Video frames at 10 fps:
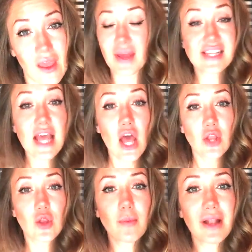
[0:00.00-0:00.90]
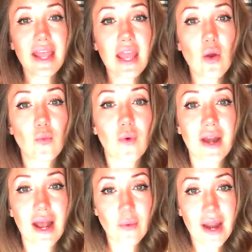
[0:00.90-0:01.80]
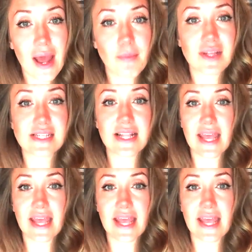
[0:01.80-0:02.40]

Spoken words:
Because normally what happens,